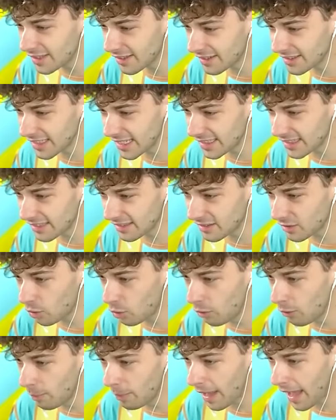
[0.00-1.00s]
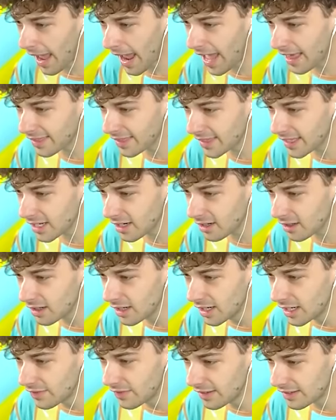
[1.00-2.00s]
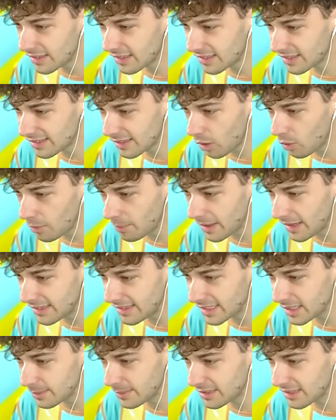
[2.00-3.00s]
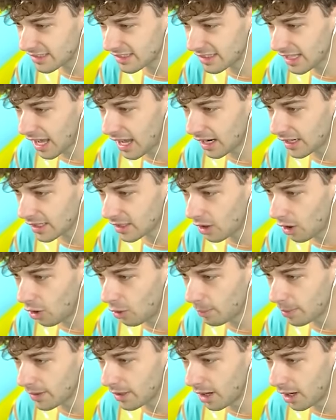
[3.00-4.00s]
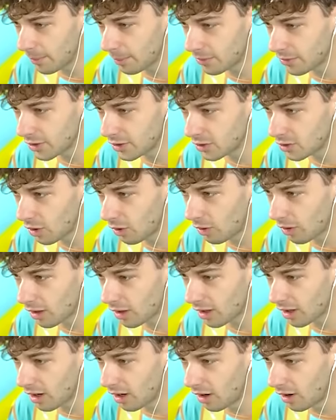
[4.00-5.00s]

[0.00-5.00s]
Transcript: There's like this cool path here. This is so amazing. Let me just knock and open up the door.